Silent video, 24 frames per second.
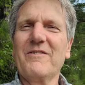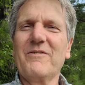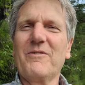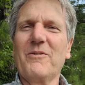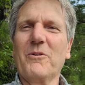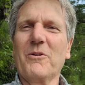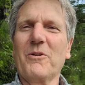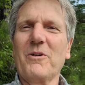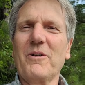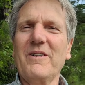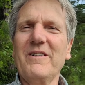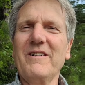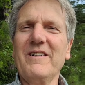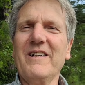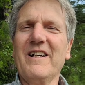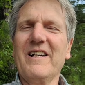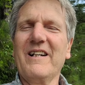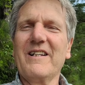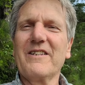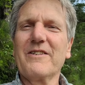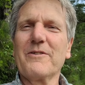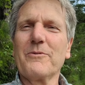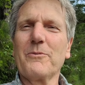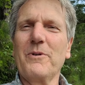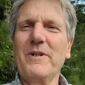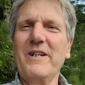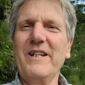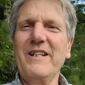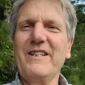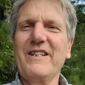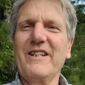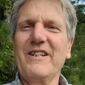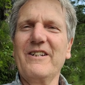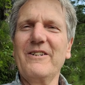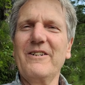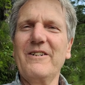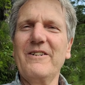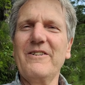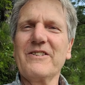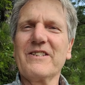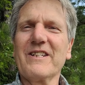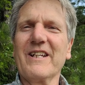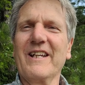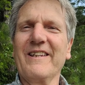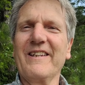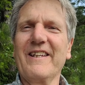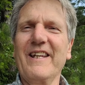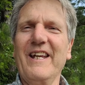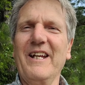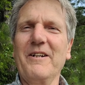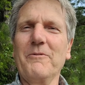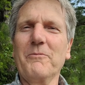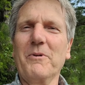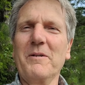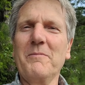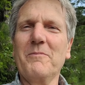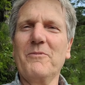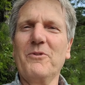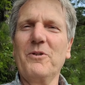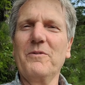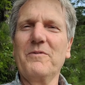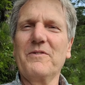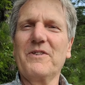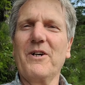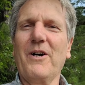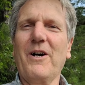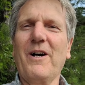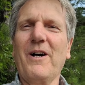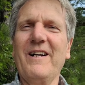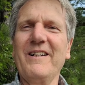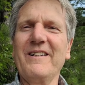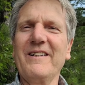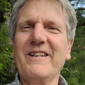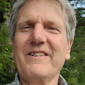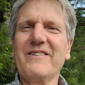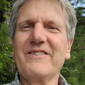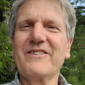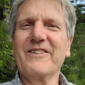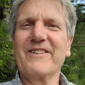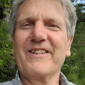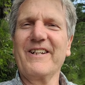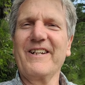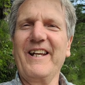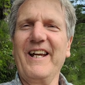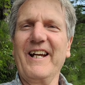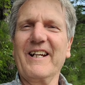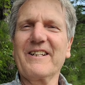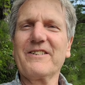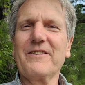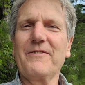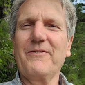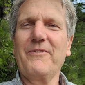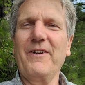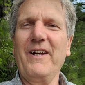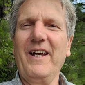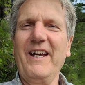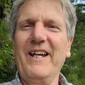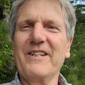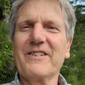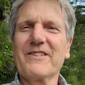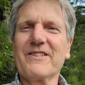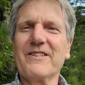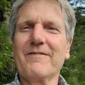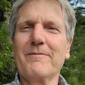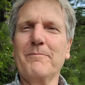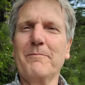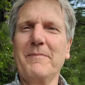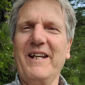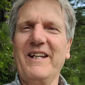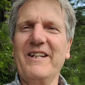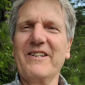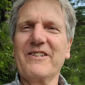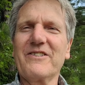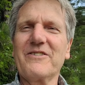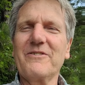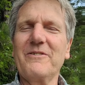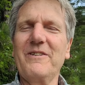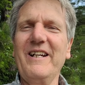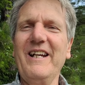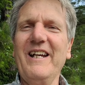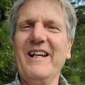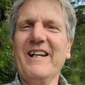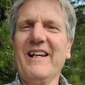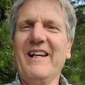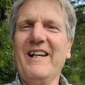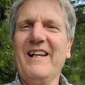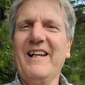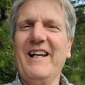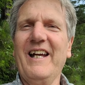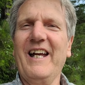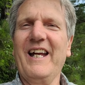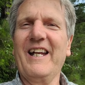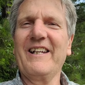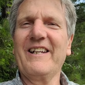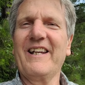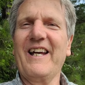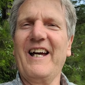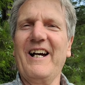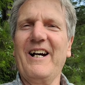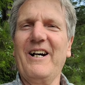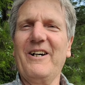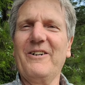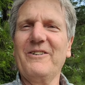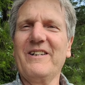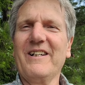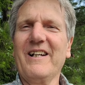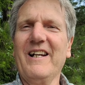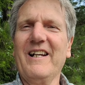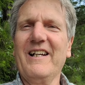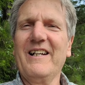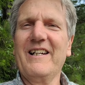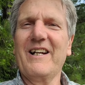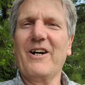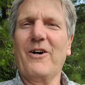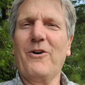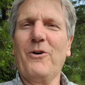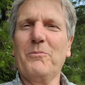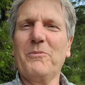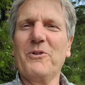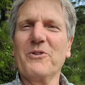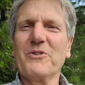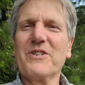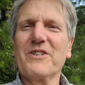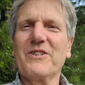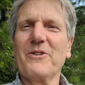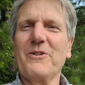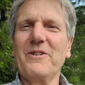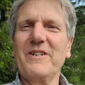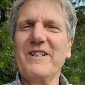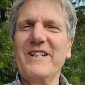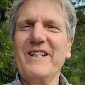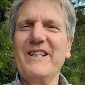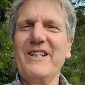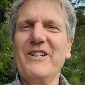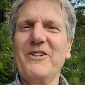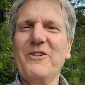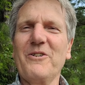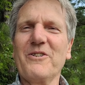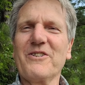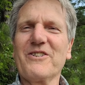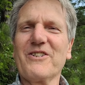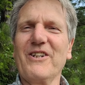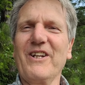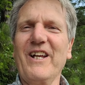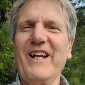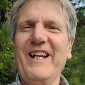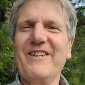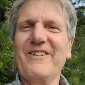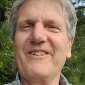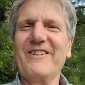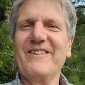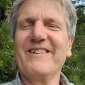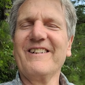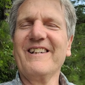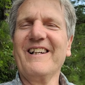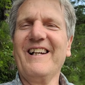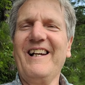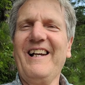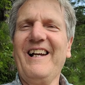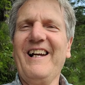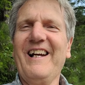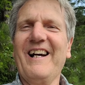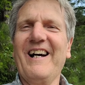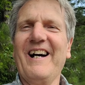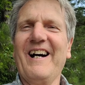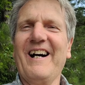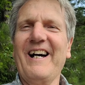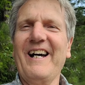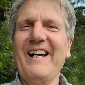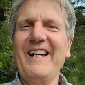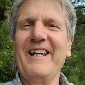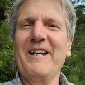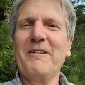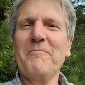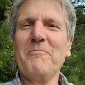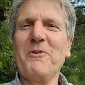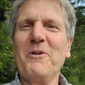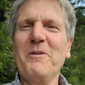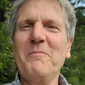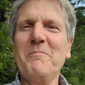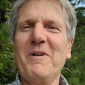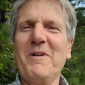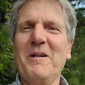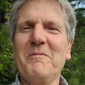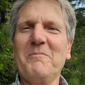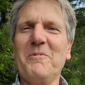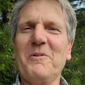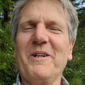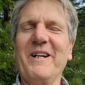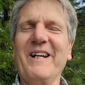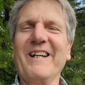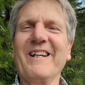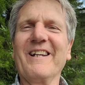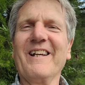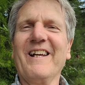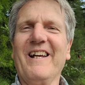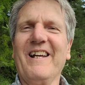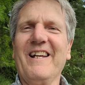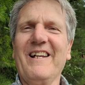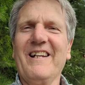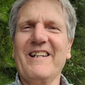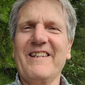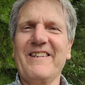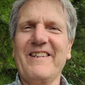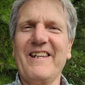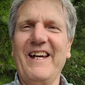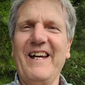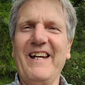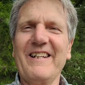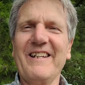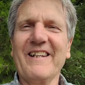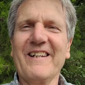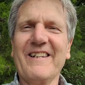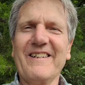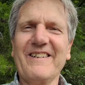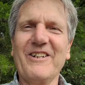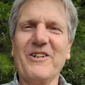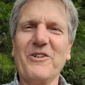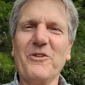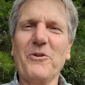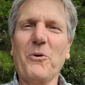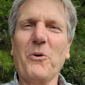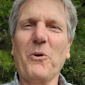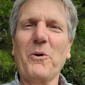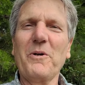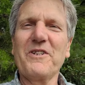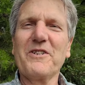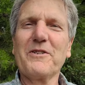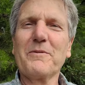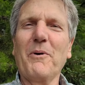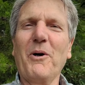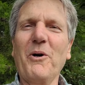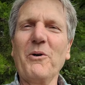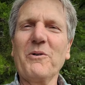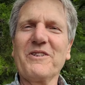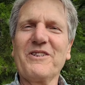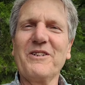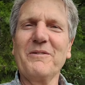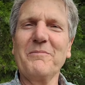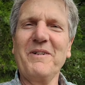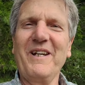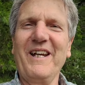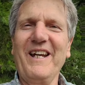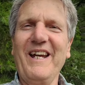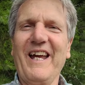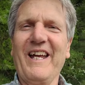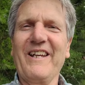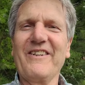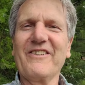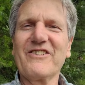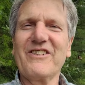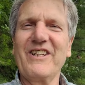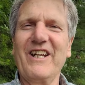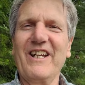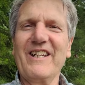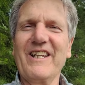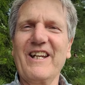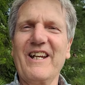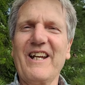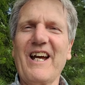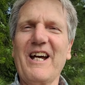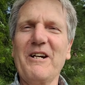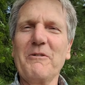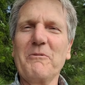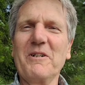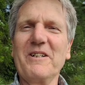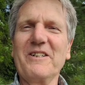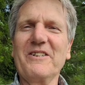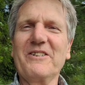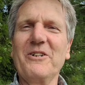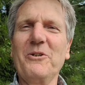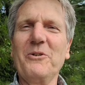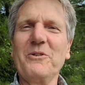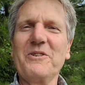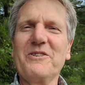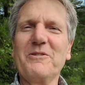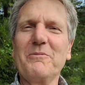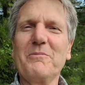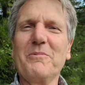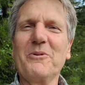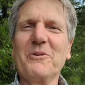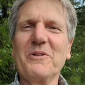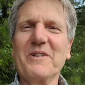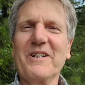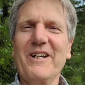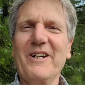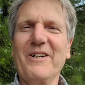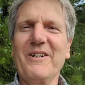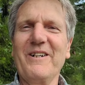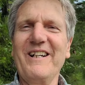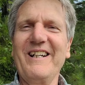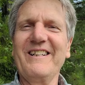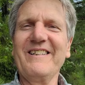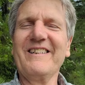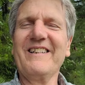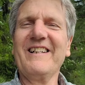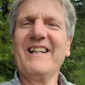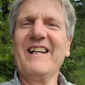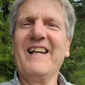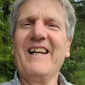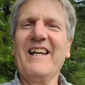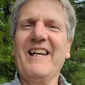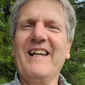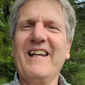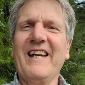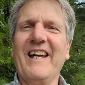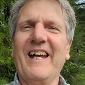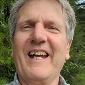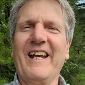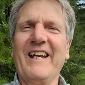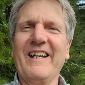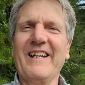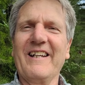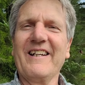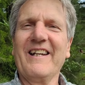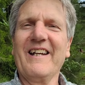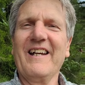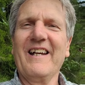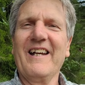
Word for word: for three years, and then we moved on to the next phase of ministry, and now almost 30 years later, I am remembering that the Lord spoke to me and said that I would go to Bulgaria. And